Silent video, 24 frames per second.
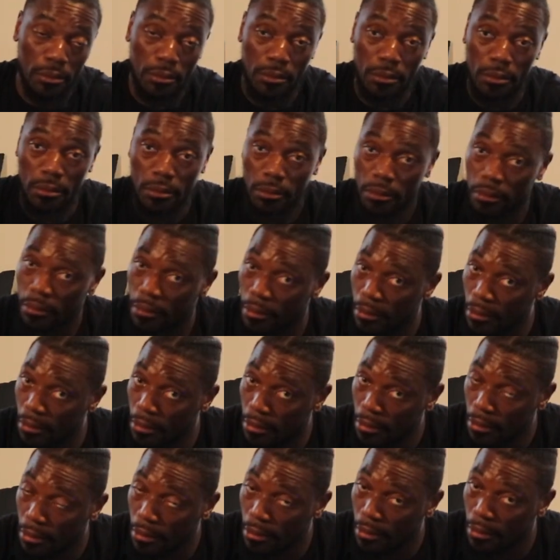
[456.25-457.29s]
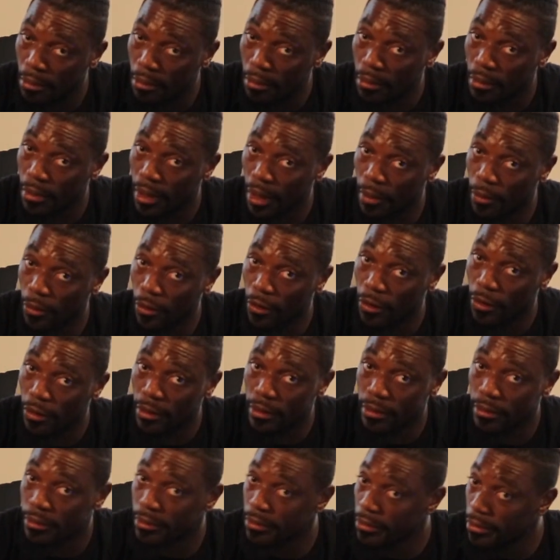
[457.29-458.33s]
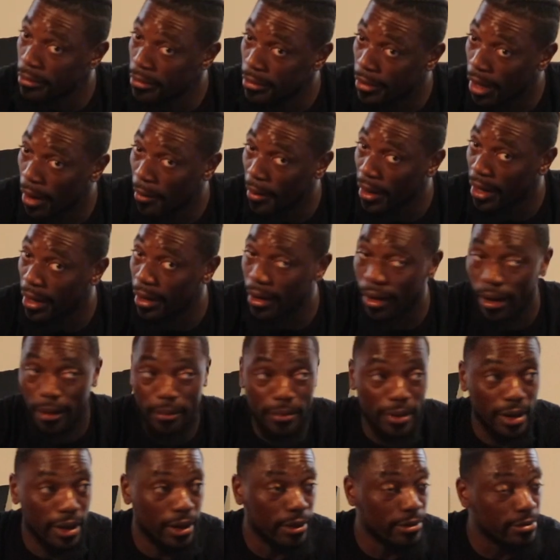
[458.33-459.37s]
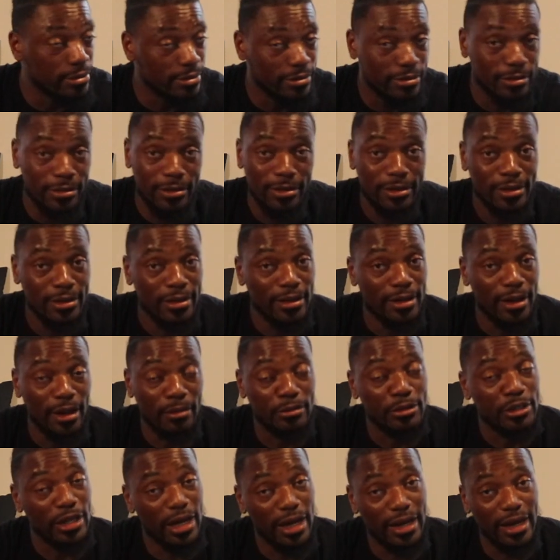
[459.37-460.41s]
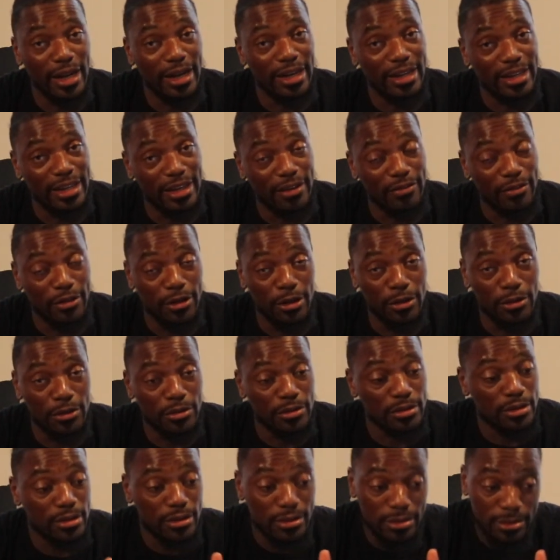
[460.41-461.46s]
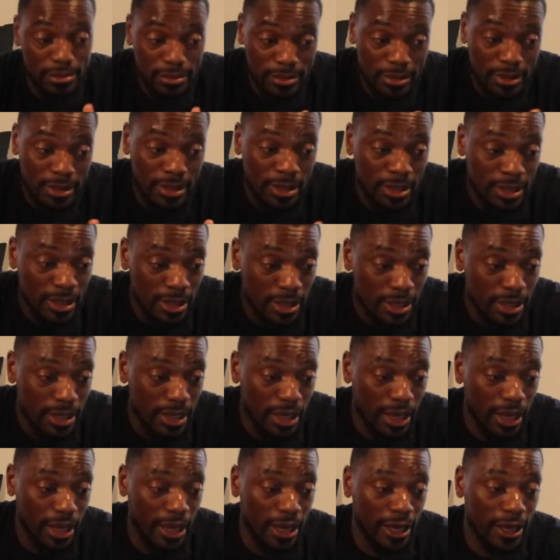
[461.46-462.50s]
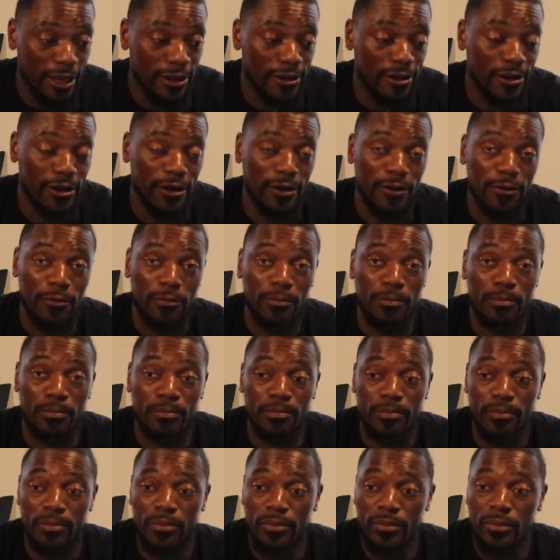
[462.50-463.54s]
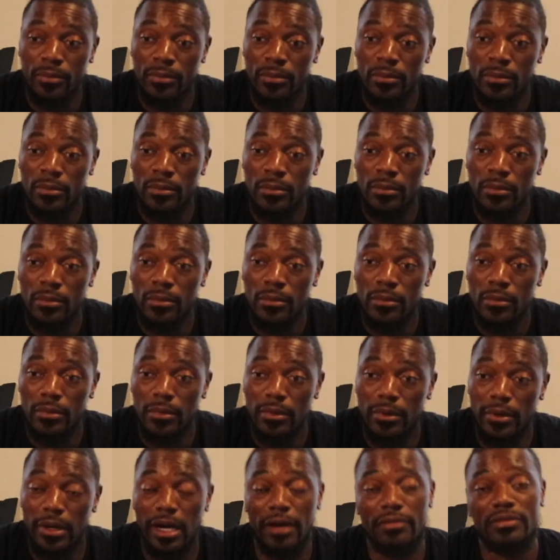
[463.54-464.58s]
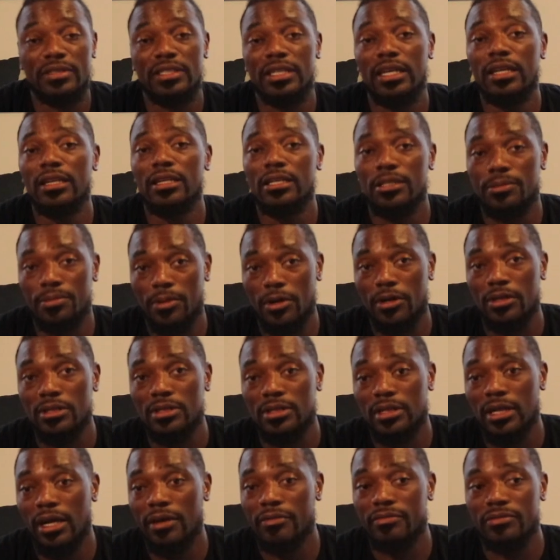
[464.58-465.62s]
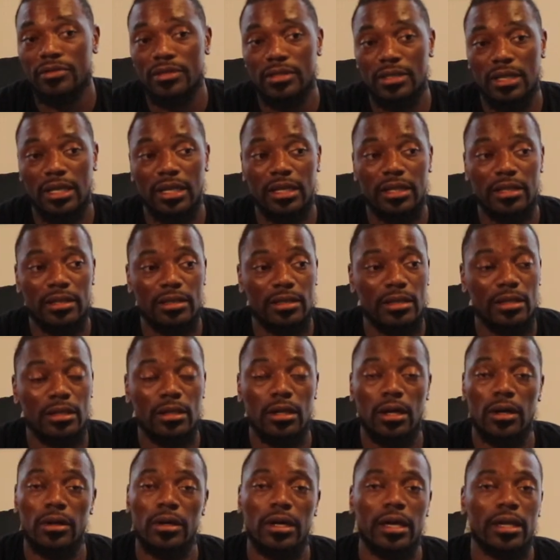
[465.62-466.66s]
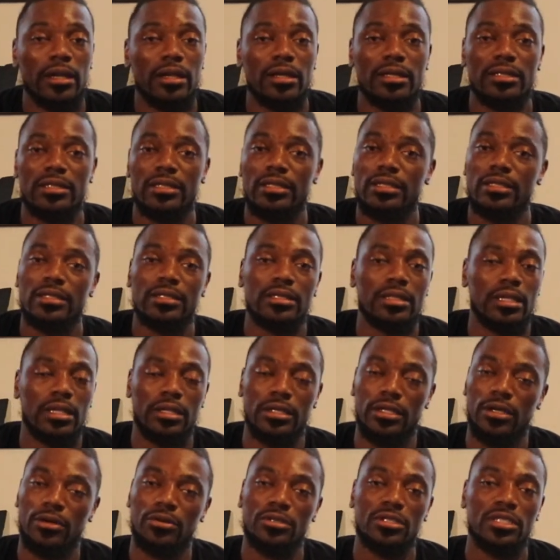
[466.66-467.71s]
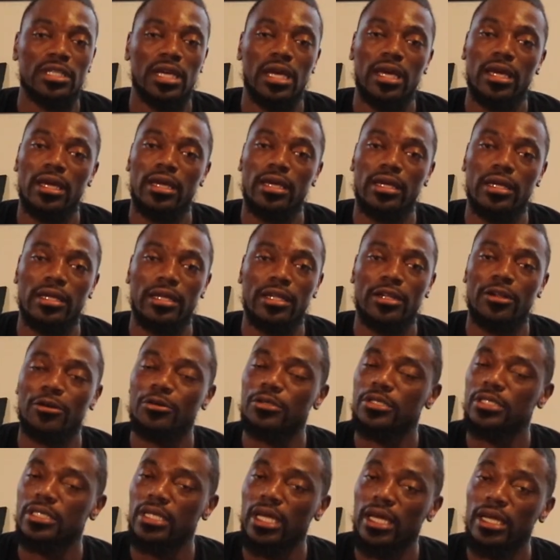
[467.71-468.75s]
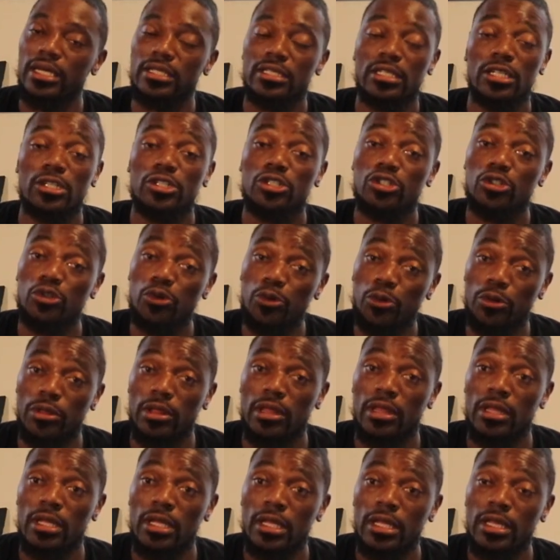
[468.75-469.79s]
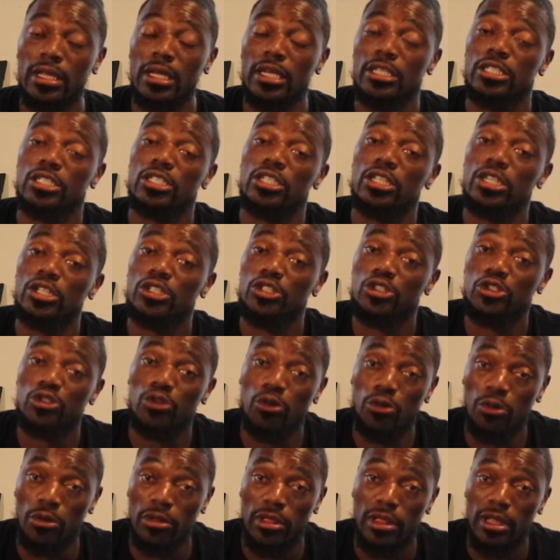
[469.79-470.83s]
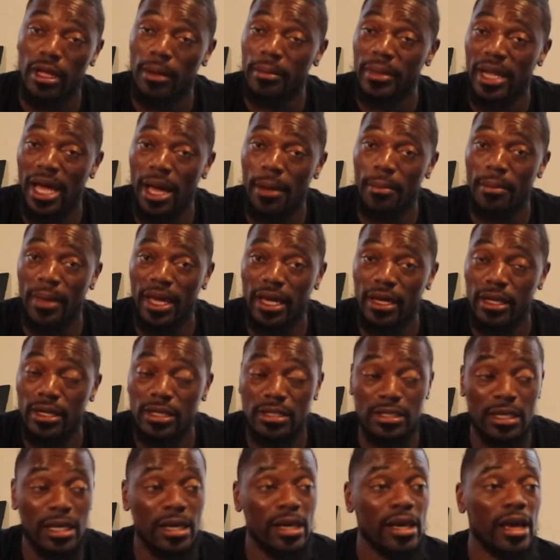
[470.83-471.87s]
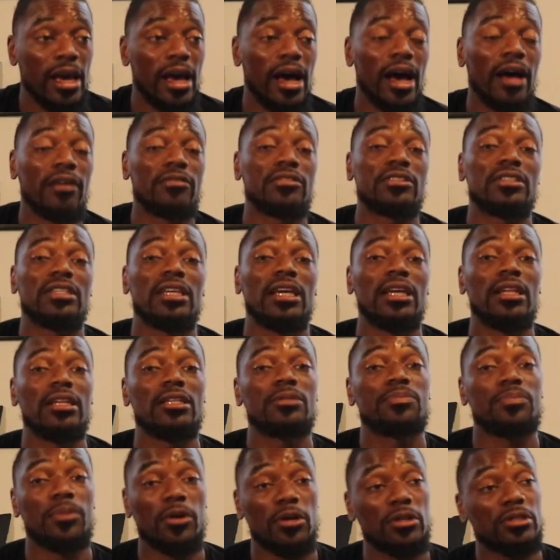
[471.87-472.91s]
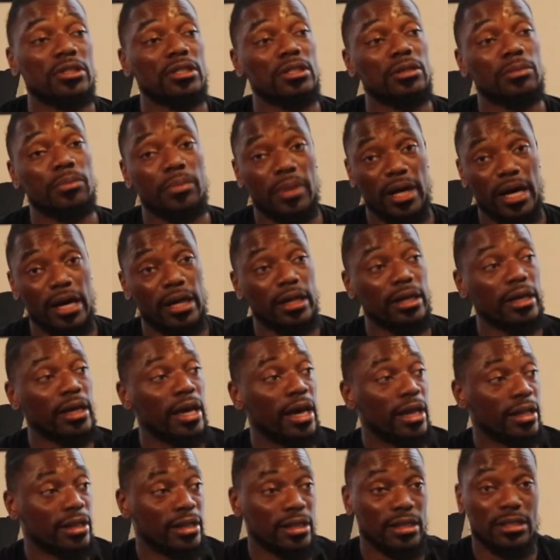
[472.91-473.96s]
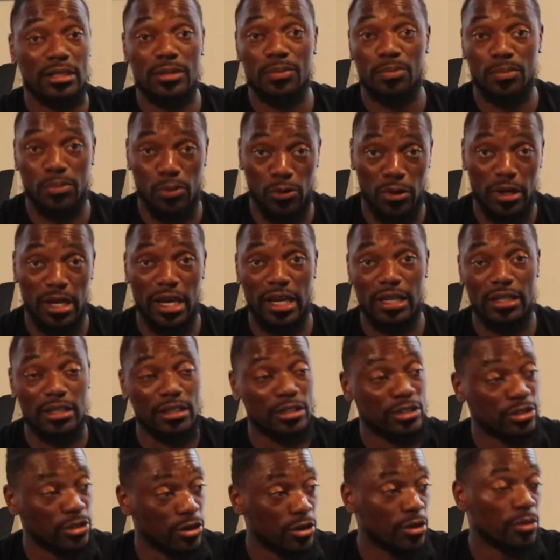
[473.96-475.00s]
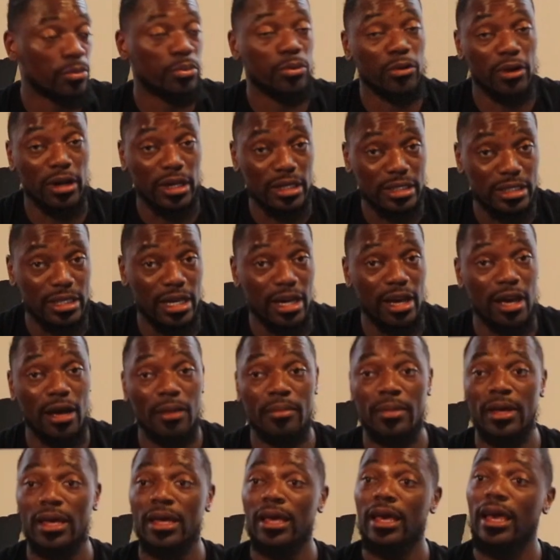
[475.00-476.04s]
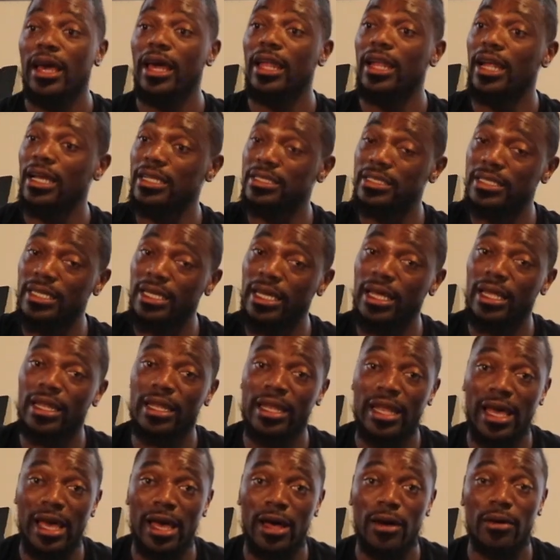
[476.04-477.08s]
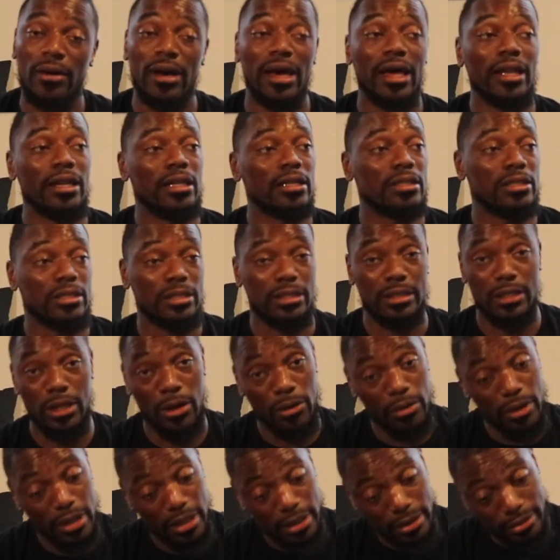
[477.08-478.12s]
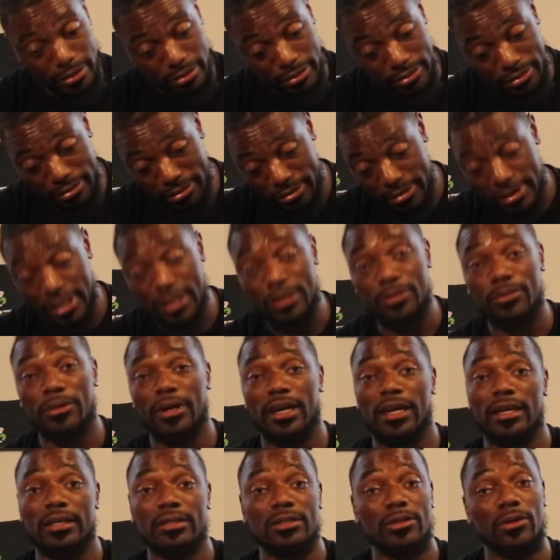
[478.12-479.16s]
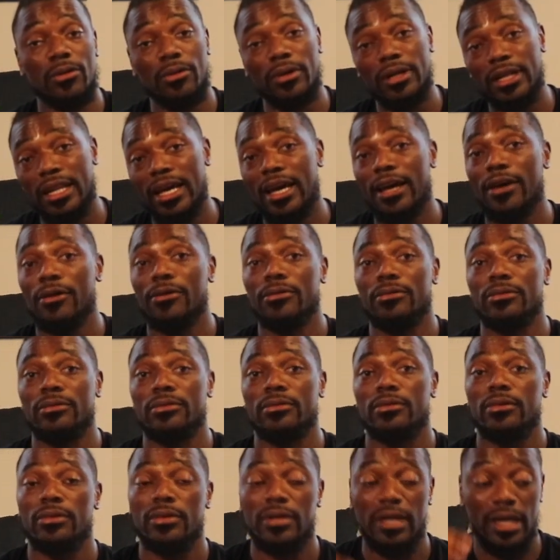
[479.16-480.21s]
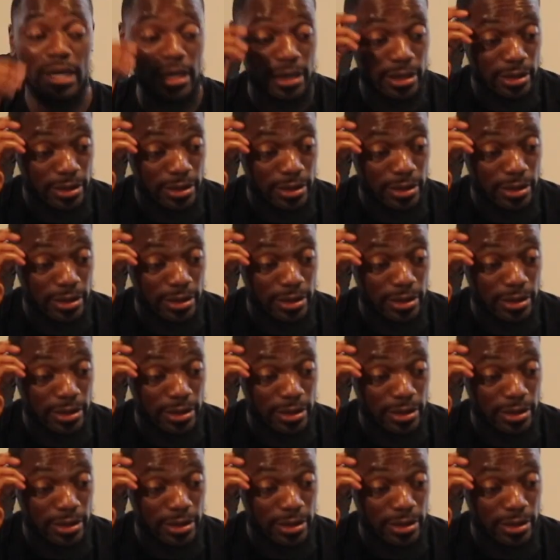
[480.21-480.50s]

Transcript: Come on. I mean, I'm trying not to give clues. And I've seen this person. I've seen, you know, and listen, this is no shade. No shade. It's the truth. This is the truth. I'm not making this. I've seen this person's body at this point, at a certain point in time, and I see it now, and it's going this way. It's going down, okay?